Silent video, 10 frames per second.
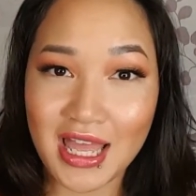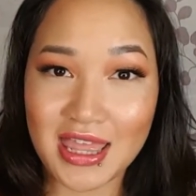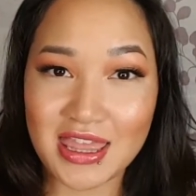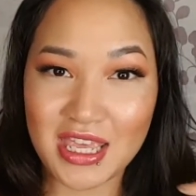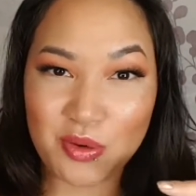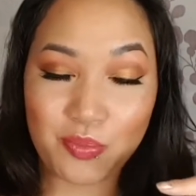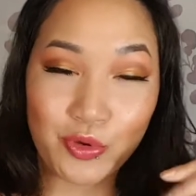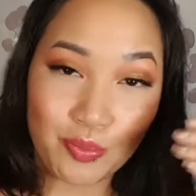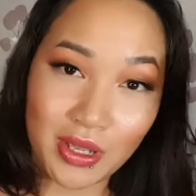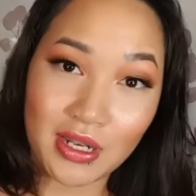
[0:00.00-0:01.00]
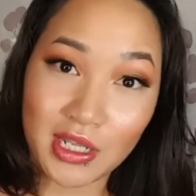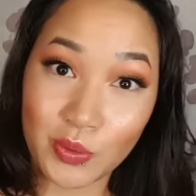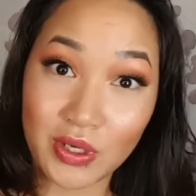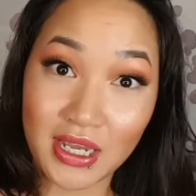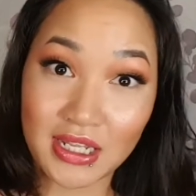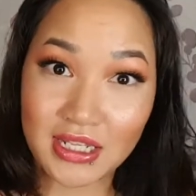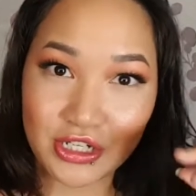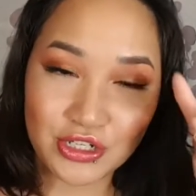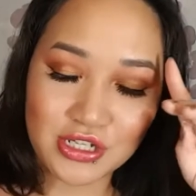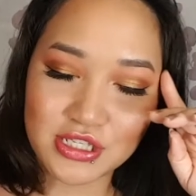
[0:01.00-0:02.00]
and then put my liquid
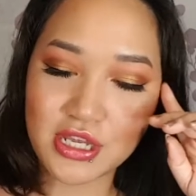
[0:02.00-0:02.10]
eyeliner on